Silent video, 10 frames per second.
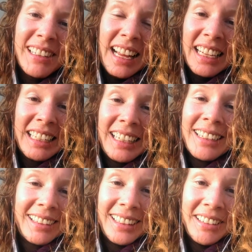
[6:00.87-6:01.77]
It's like
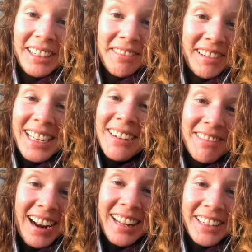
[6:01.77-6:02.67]
looking really
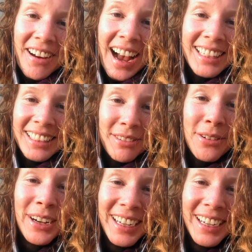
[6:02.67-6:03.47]
radioactive.